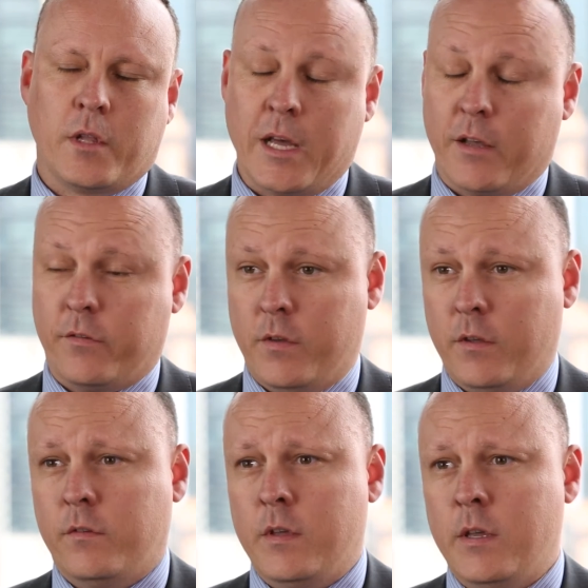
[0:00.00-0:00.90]
The last
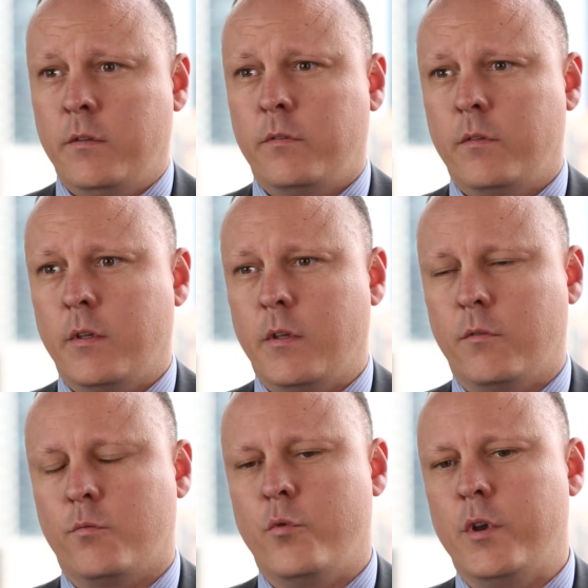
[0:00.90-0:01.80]
6 years
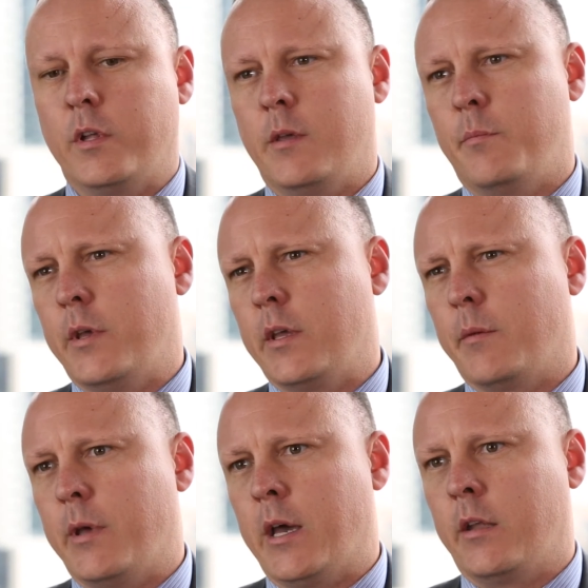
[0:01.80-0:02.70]
has really
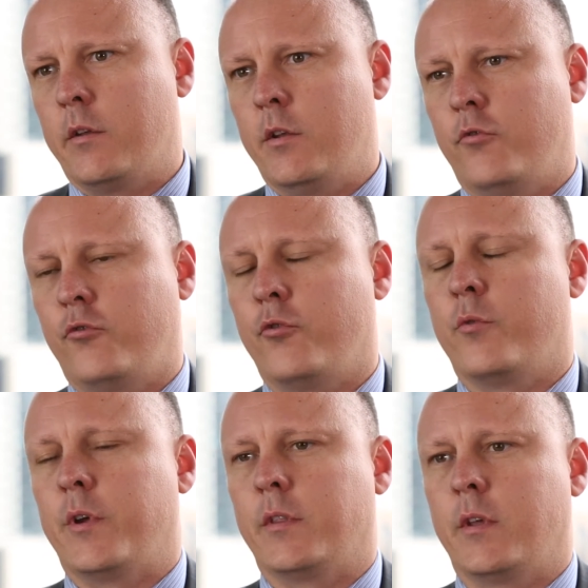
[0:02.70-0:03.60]
been about
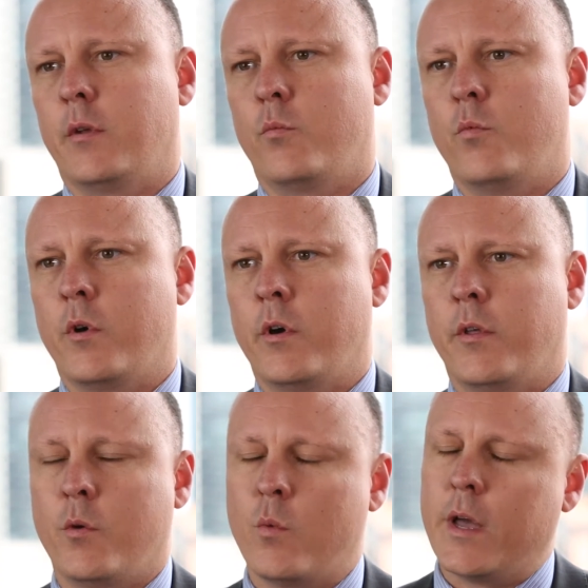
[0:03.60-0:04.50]
ensuring that
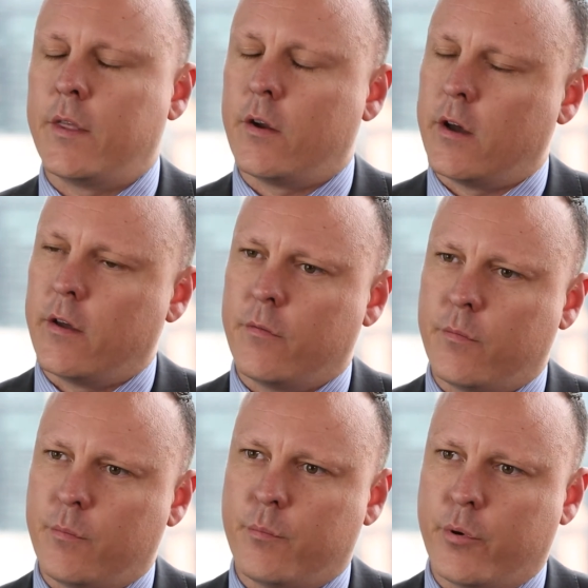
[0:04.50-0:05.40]
the way that I
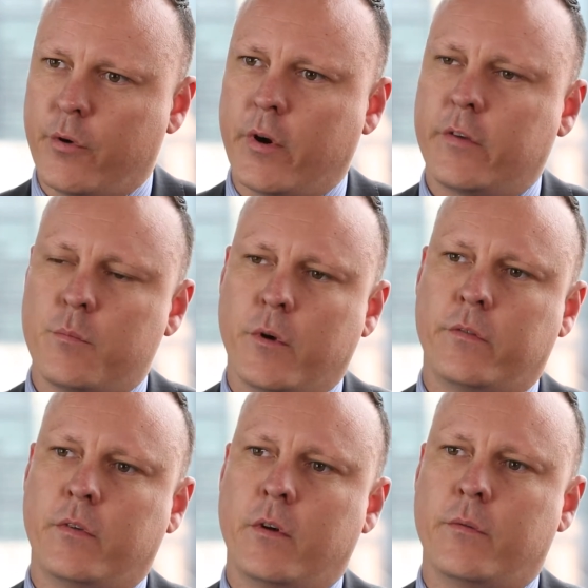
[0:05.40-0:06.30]
have progressed
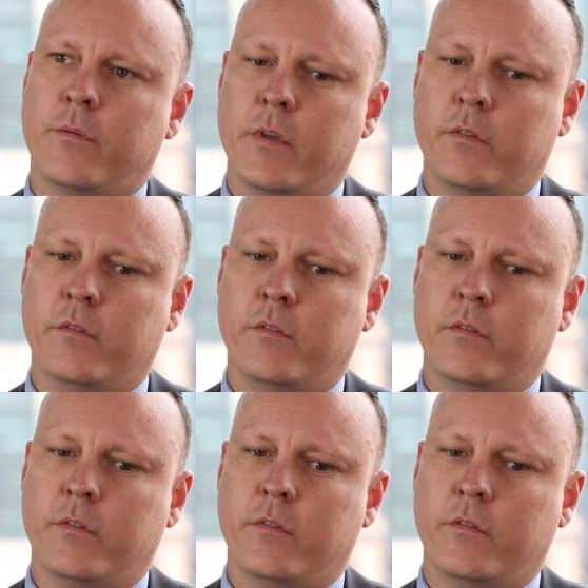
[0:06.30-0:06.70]
myself